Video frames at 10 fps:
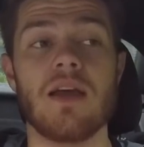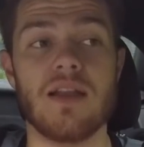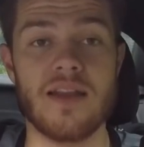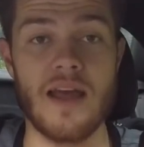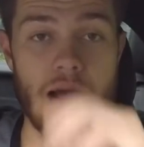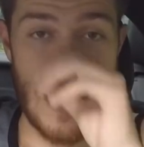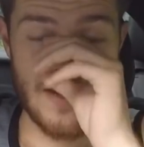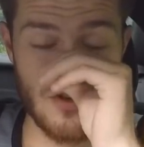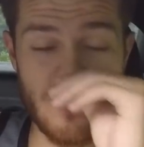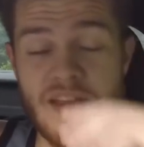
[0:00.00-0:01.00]
Now, I
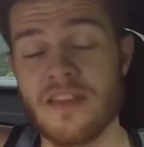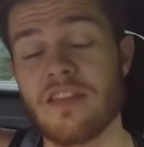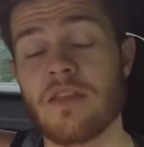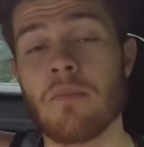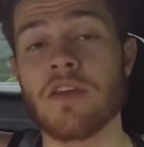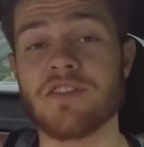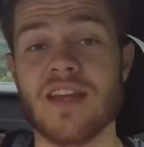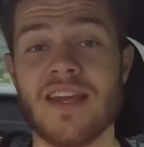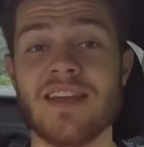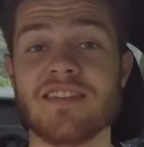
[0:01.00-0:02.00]
do think that the
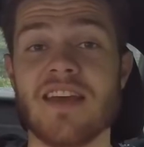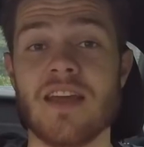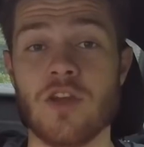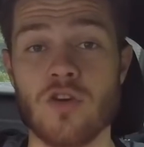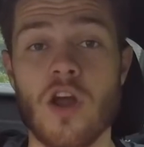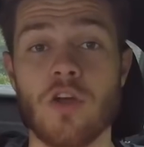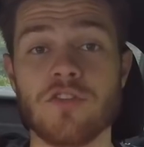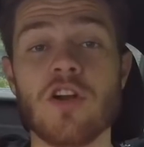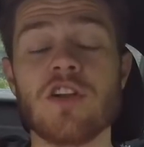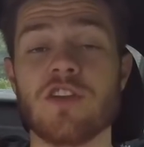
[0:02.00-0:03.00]
Mustang is a good
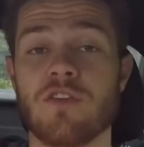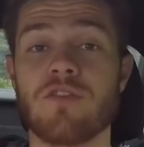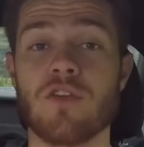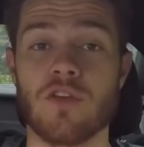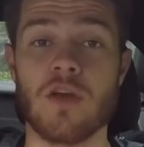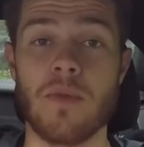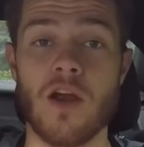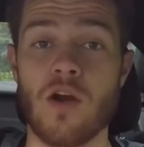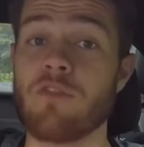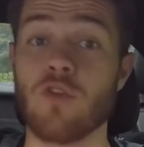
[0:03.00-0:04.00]
alternative to the
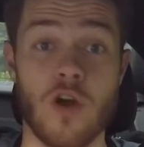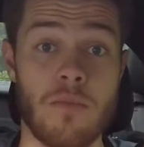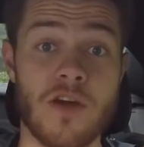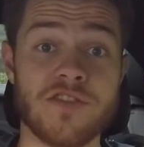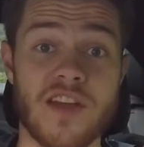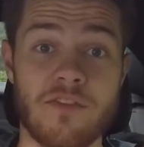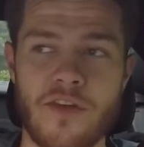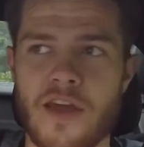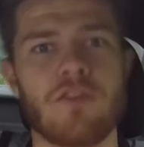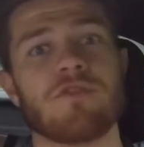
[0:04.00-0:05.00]
Camaro. If you are a Mustang
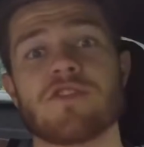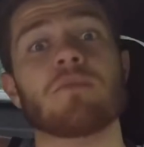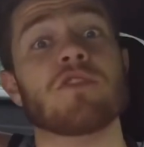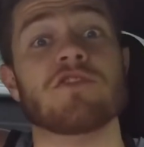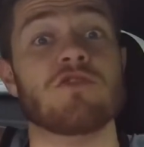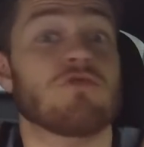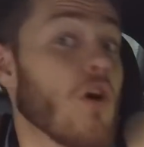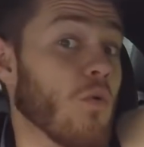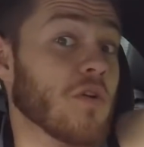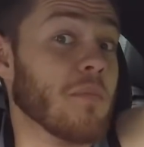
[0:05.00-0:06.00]
fan or for some reason you
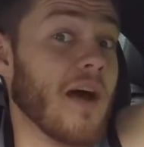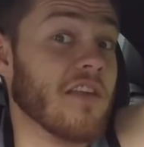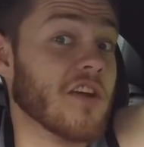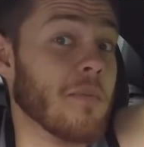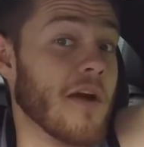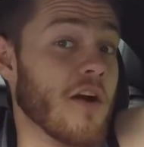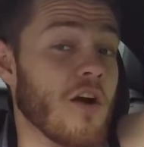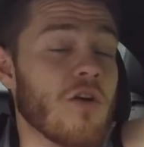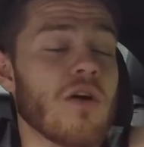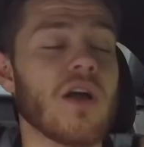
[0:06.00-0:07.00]
don't want to buy the
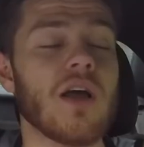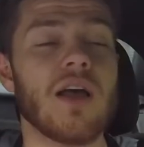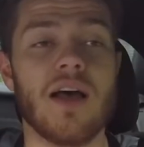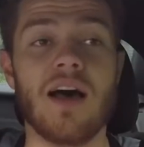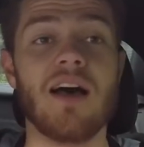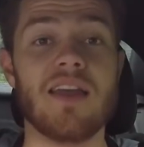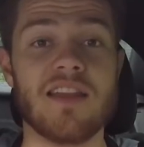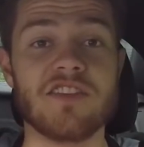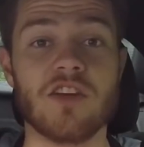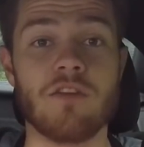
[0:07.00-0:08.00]
Camaro, it
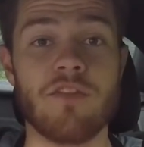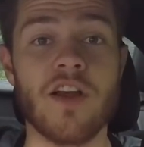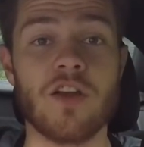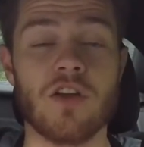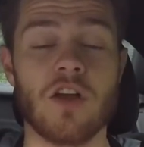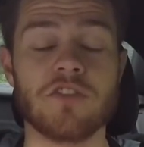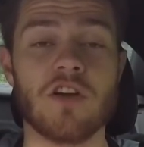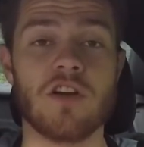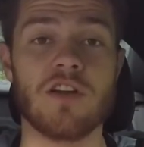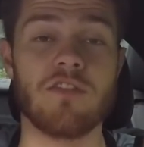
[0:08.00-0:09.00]
is a very good
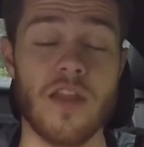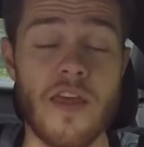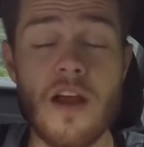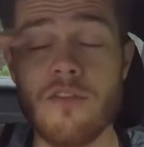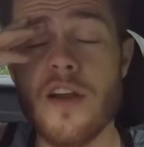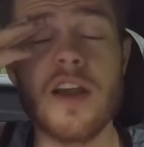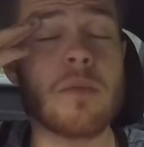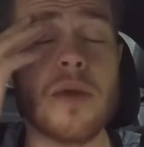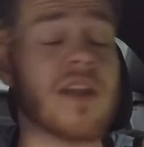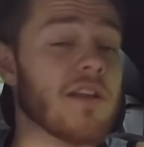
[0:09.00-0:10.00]
alternative. And they are very
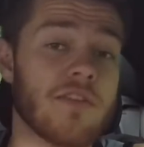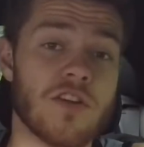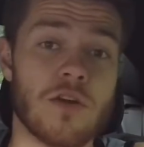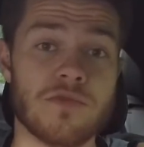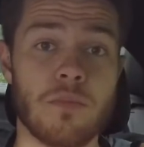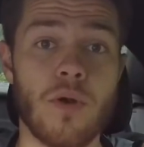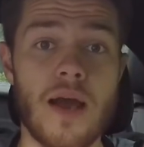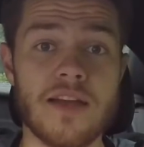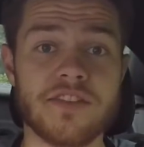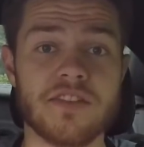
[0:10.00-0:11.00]
competitive in terms of
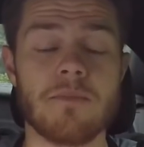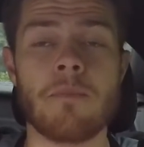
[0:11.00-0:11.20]
price.